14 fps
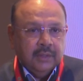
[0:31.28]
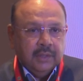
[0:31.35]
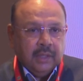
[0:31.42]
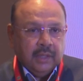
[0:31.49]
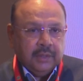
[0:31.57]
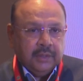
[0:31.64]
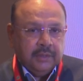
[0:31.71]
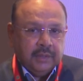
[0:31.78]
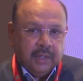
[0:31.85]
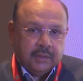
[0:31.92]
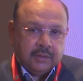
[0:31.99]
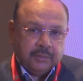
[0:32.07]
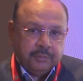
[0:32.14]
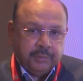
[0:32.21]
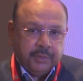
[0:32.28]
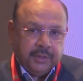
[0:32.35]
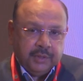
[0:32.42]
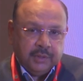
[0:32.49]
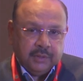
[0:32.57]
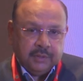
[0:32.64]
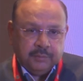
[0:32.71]
And in that
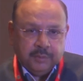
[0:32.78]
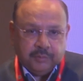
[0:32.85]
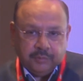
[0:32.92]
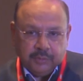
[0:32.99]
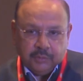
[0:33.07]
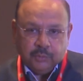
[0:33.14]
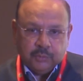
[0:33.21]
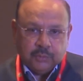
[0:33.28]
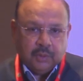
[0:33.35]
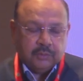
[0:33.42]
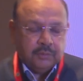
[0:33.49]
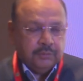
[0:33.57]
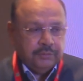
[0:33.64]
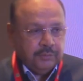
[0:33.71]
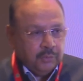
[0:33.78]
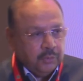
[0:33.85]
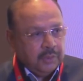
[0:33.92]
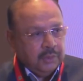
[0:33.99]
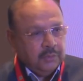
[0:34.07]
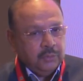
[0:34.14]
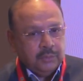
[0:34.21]
period between 2004
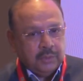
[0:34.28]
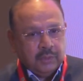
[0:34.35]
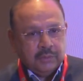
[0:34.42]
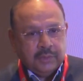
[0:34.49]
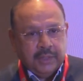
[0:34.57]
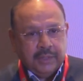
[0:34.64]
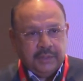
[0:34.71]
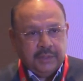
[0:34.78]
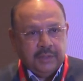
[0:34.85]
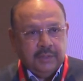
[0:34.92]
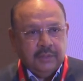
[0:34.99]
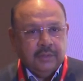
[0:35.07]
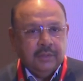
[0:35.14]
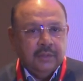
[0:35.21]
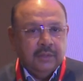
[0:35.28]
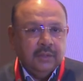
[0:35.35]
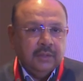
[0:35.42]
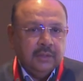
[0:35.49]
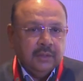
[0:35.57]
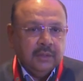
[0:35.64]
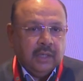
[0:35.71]
and 2018,
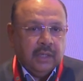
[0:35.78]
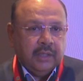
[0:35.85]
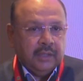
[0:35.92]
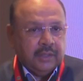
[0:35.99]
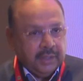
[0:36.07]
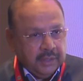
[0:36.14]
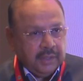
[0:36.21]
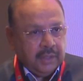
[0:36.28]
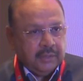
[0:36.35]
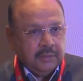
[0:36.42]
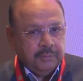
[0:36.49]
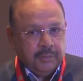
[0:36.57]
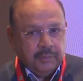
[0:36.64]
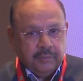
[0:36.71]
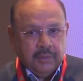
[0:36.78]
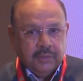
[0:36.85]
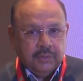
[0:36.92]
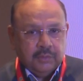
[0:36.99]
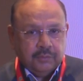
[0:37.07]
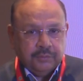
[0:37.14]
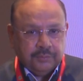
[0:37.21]
I again had the
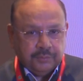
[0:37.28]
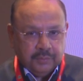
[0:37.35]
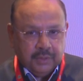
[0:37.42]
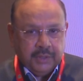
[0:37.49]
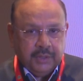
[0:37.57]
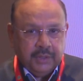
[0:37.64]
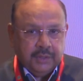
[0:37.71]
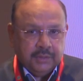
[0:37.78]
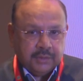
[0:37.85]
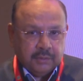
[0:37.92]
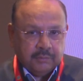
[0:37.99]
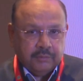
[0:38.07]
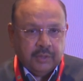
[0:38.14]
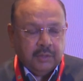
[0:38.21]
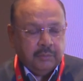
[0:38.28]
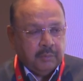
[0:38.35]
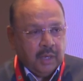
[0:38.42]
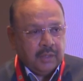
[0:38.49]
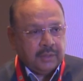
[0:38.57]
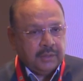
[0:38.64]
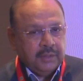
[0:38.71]
privilege of leading some very
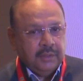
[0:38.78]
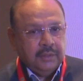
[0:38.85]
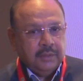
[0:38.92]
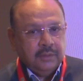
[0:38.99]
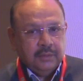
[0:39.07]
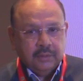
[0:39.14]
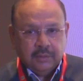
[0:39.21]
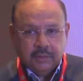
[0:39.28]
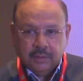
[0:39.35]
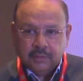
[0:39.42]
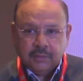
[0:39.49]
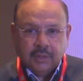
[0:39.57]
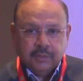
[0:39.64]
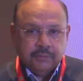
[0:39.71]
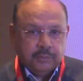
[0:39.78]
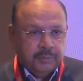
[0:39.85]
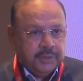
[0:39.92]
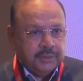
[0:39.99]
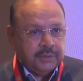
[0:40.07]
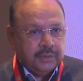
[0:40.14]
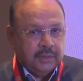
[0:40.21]
marquee
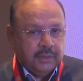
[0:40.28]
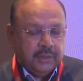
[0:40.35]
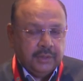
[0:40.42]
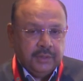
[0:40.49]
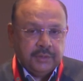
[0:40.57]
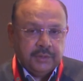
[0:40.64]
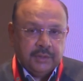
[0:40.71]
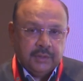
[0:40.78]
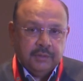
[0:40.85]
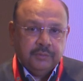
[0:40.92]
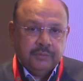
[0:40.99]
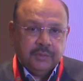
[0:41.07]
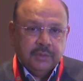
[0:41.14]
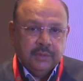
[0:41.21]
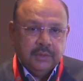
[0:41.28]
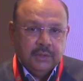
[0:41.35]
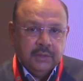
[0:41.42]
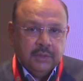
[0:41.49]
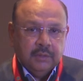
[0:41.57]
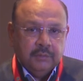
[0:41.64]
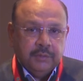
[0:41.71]
transformational initiatives,
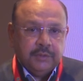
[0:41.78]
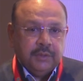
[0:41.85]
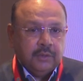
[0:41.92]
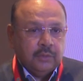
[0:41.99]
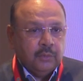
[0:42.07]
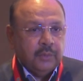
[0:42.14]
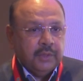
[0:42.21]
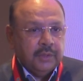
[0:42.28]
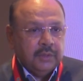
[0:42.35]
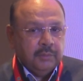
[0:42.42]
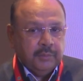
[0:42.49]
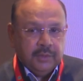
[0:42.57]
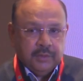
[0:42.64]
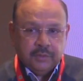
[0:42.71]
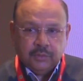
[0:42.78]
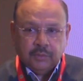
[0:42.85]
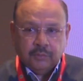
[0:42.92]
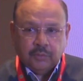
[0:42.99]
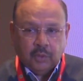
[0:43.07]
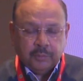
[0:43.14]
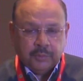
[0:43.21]
which included the Ministry
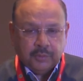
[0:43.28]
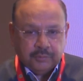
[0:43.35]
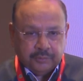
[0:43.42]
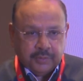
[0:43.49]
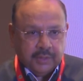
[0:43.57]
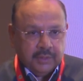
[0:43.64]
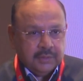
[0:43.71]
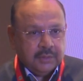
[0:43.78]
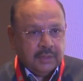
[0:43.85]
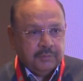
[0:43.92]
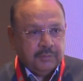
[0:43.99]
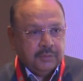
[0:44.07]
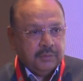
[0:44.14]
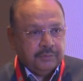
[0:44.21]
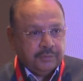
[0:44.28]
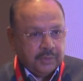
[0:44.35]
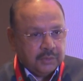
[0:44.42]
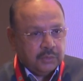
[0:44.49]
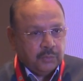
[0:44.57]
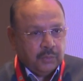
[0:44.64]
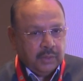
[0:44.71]
of Corporate Affairs. That was the
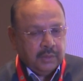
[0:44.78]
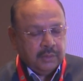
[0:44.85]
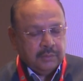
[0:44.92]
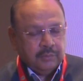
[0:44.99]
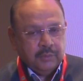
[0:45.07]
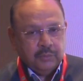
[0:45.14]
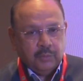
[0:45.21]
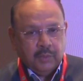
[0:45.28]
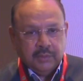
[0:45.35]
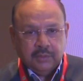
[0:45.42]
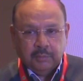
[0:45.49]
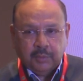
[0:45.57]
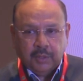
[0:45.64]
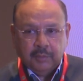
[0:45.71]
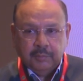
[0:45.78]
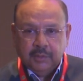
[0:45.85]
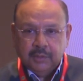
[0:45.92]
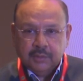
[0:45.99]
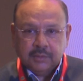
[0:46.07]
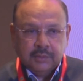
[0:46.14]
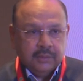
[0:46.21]
first one, which won the Prime
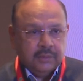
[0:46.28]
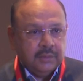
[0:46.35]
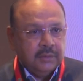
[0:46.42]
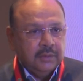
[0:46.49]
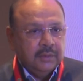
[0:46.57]
Minister's